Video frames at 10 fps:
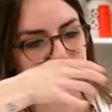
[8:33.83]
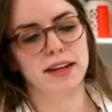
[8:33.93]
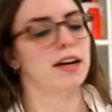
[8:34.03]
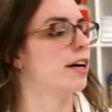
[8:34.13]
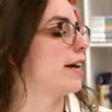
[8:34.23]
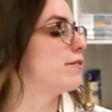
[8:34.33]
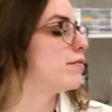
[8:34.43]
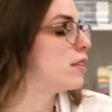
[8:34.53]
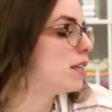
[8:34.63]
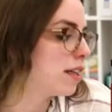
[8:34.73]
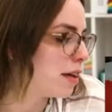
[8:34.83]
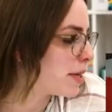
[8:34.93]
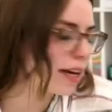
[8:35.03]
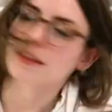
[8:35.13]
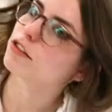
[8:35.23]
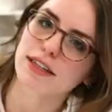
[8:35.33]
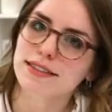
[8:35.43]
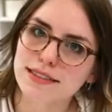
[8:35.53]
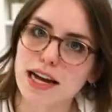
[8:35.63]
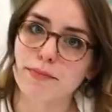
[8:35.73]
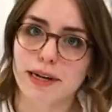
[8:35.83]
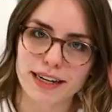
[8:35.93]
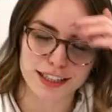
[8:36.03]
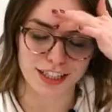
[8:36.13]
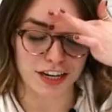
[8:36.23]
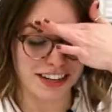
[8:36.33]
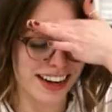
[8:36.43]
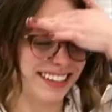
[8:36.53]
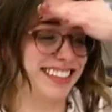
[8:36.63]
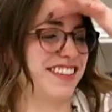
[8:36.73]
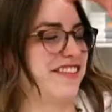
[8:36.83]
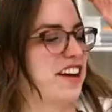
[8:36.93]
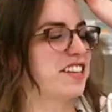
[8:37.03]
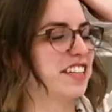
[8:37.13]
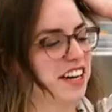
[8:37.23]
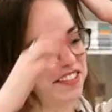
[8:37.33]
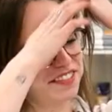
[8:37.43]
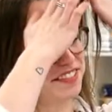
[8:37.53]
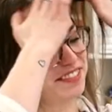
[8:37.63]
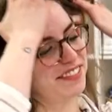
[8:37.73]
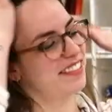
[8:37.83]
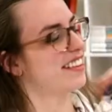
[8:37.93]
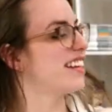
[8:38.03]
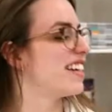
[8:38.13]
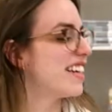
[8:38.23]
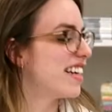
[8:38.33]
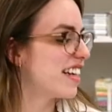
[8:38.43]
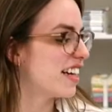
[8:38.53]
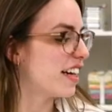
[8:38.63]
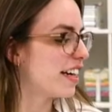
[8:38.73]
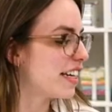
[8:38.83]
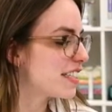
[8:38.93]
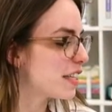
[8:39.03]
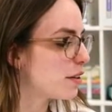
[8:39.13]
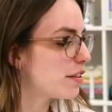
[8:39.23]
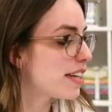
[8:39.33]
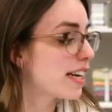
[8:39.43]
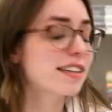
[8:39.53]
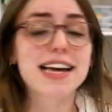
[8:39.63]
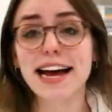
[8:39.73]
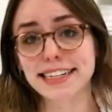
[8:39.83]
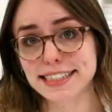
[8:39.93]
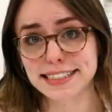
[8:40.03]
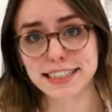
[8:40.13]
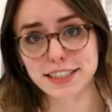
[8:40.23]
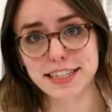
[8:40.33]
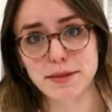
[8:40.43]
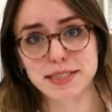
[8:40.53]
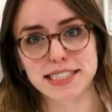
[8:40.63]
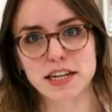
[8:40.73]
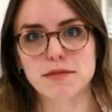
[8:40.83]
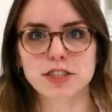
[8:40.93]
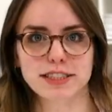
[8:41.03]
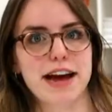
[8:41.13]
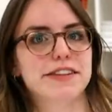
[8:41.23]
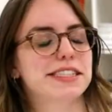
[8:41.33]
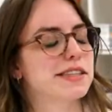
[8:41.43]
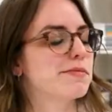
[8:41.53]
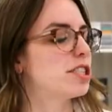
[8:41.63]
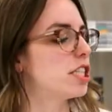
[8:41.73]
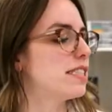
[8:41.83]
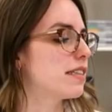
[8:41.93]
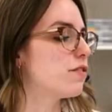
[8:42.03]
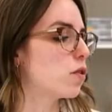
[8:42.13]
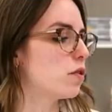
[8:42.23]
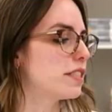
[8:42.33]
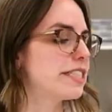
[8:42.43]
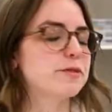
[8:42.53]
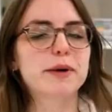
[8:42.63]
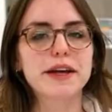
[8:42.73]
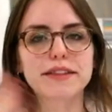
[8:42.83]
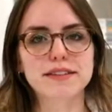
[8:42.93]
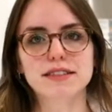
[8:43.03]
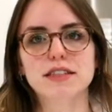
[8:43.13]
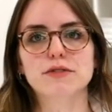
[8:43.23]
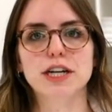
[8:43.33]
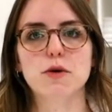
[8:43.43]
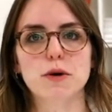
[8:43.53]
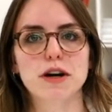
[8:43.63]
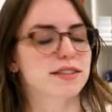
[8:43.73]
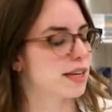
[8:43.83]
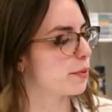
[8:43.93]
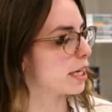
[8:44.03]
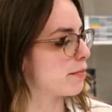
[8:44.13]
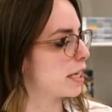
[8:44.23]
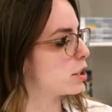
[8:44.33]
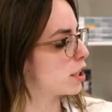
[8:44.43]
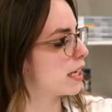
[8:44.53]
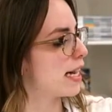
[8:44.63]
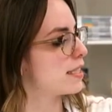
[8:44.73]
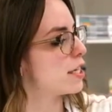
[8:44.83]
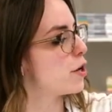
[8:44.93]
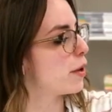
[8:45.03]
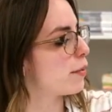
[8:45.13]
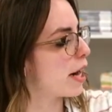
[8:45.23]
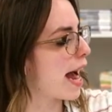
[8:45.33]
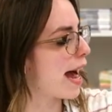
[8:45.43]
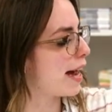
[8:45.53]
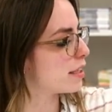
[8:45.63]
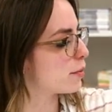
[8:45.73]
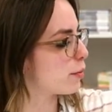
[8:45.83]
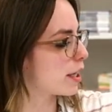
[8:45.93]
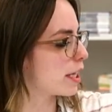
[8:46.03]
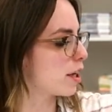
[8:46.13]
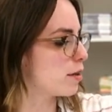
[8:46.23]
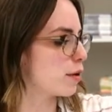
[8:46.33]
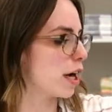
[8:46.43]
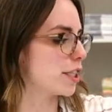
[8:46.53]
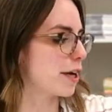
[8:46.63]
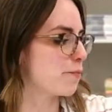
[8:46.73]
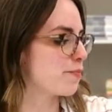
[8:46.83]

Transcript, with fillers: All right, let me get through this step and I can show you guys the Velcro. All right, so we're running our tacking stitch step still. I'm just having some machine difficulties, but this is the real world, so we're gonna make sure you guys know where we're at as we're working on the project.